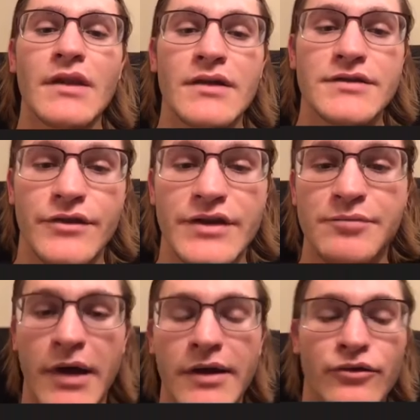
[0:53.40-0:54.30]
So this
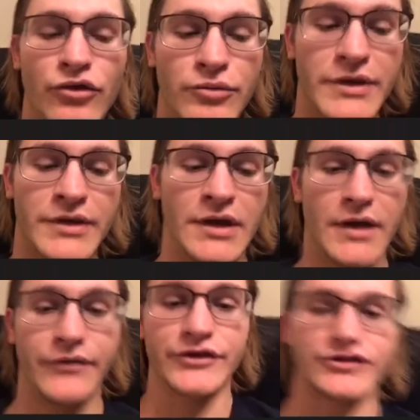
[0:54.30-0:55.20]
bilirubin,
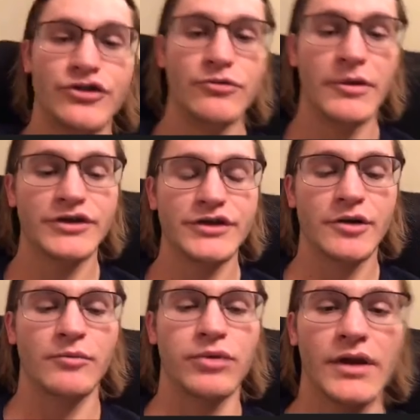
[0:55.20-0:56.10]
if there's too much in
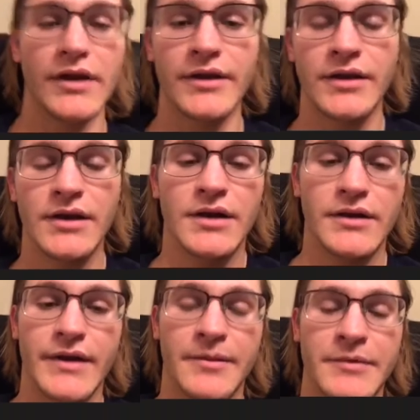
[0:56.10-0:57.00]
our blood,
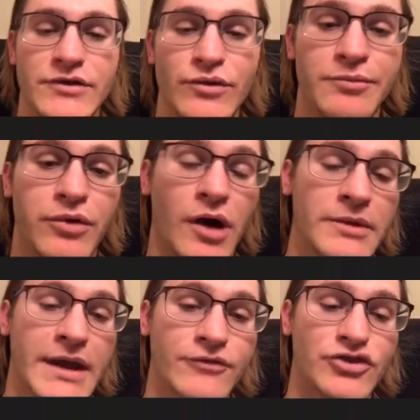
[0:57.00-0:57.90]
that means we
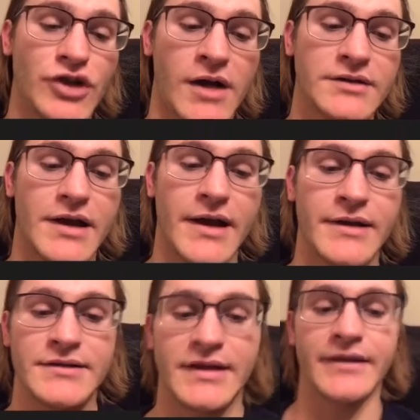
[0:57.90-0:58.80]
probably have
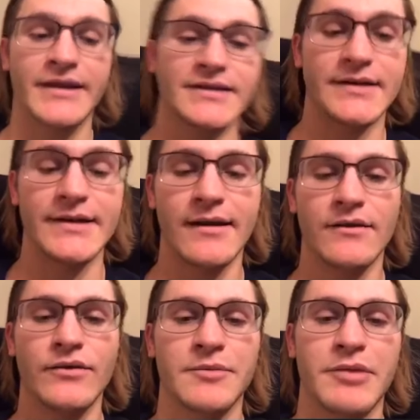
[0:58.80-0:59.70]
jaundice, and that's a
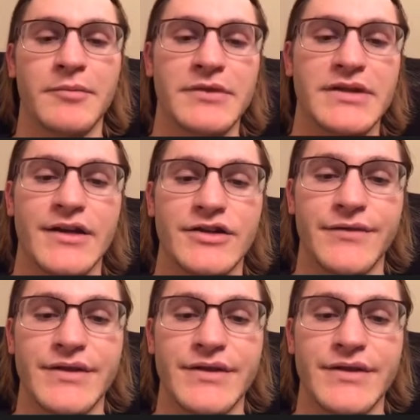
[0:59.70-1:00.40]
yellowing pigmentation of the